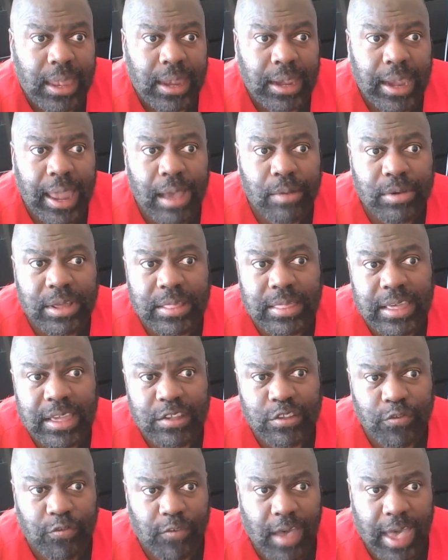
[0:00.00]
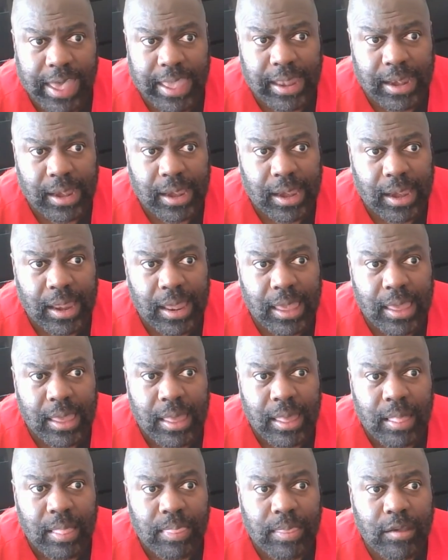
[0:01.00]
Now in this fight,
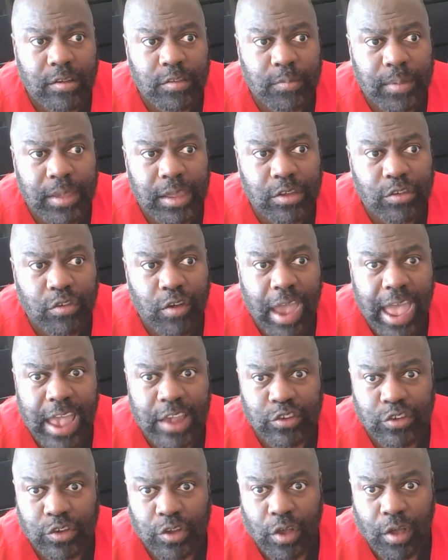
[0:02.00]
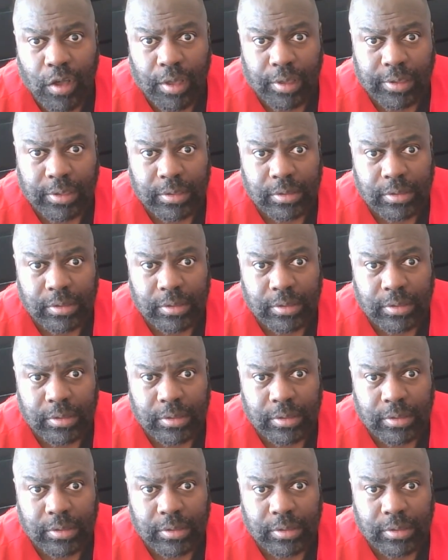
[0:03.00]
there's been trash talk.